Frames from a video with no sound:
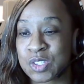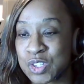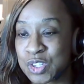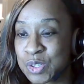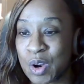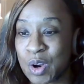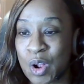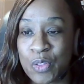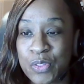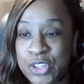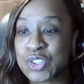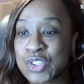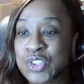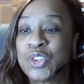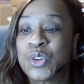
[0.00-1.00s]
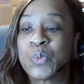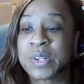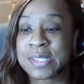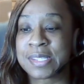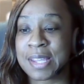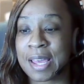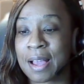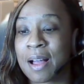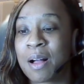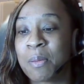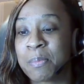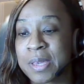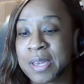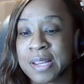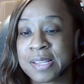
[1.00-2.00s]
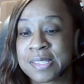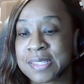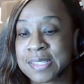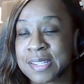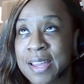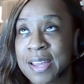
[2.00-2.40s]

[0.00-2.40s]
and all these new ones that come because it's an